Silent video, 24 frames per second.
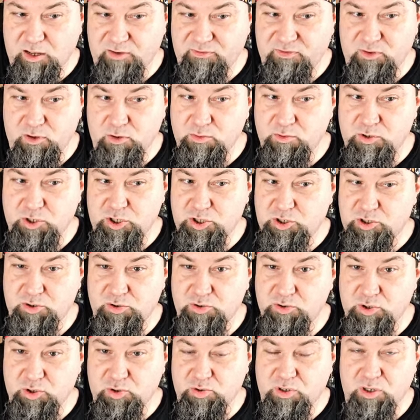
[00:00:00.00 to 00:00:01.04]
if you
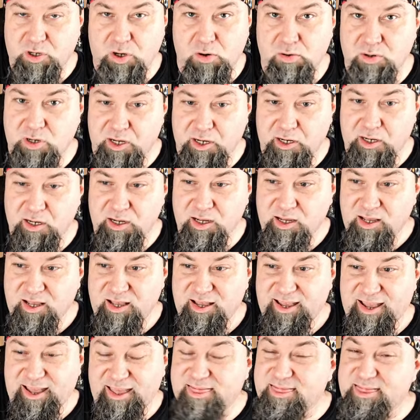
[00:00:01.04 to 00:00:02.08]
choose draconic.
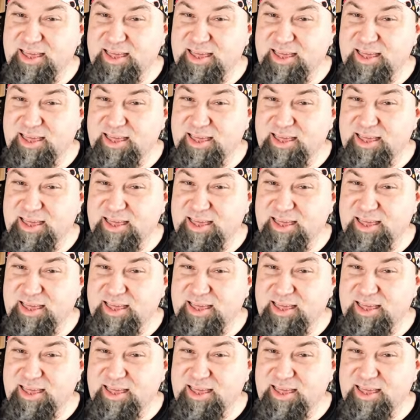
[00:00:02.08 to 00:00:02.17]
And